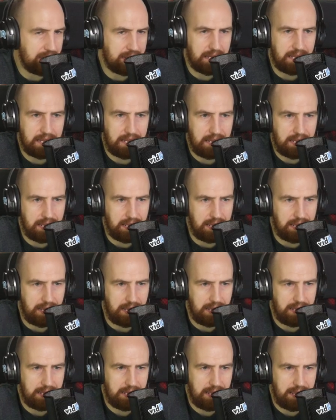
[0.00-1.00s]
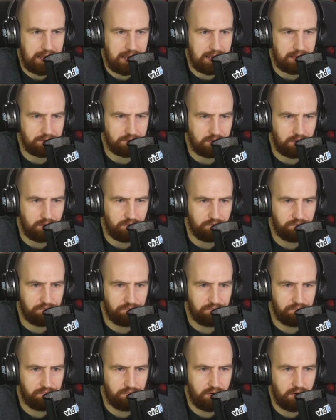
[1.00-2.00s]
here is
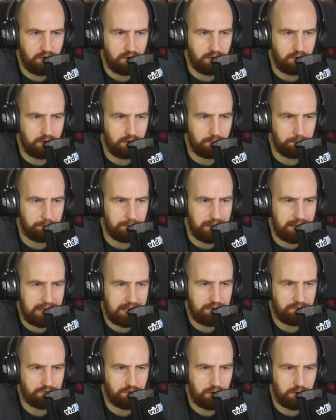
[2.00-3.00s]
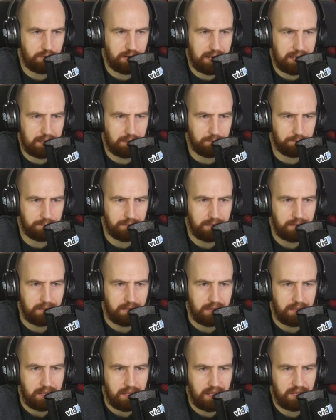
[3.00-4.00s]
from Intro Help.
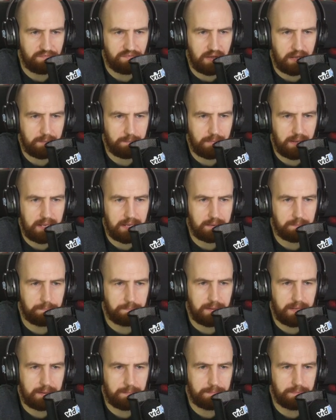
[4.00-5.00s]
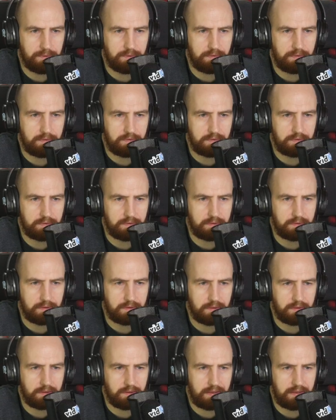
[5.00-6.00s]
If I make people,
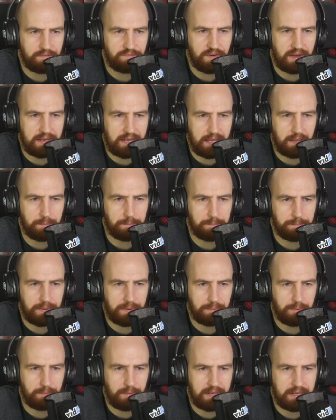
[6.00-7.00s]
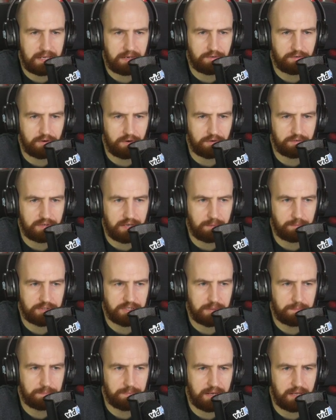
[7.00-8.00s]
if I help people make intros, how
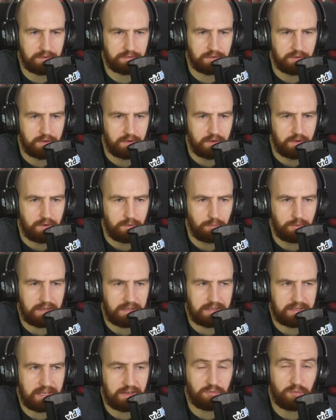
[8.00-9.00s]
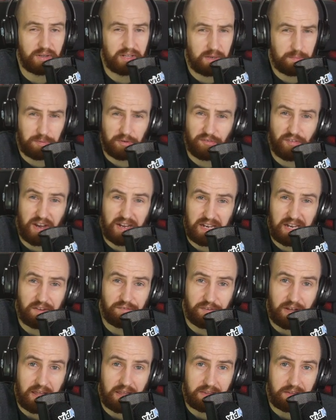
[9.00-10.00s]
much impact will it give? Well, you're providing a
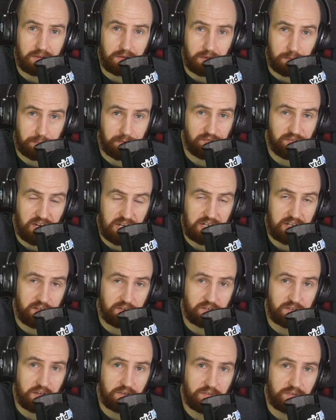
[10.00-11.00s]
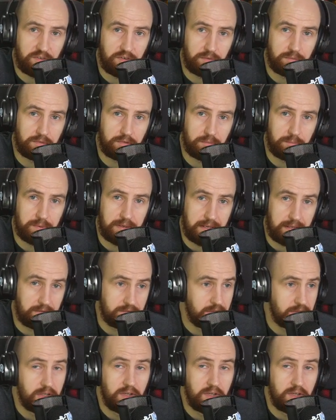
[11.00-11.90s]
value. You're providing a service to somebody.